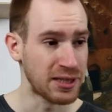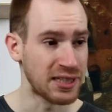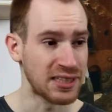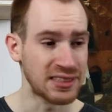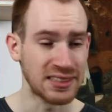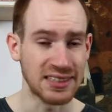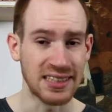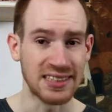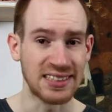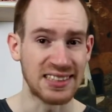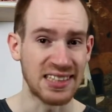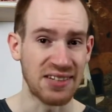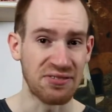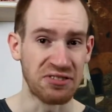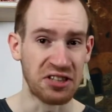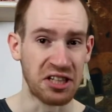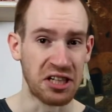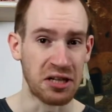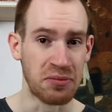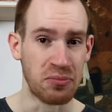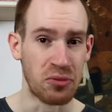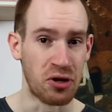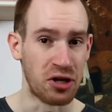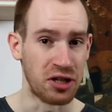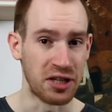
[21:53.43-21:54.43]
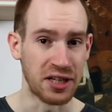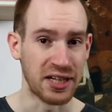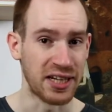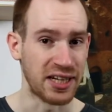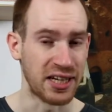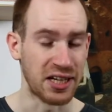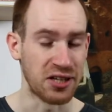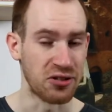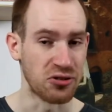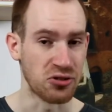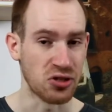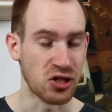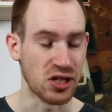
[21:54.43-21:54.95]
this at 7 in the morning and I
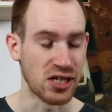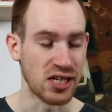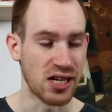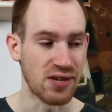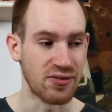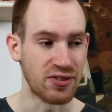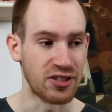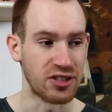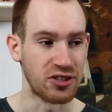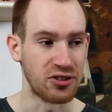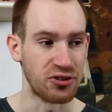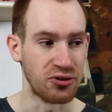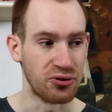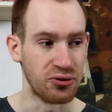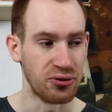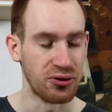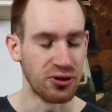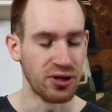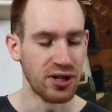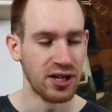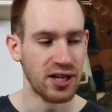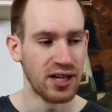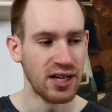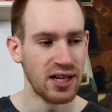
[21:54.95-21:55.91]
usually never do.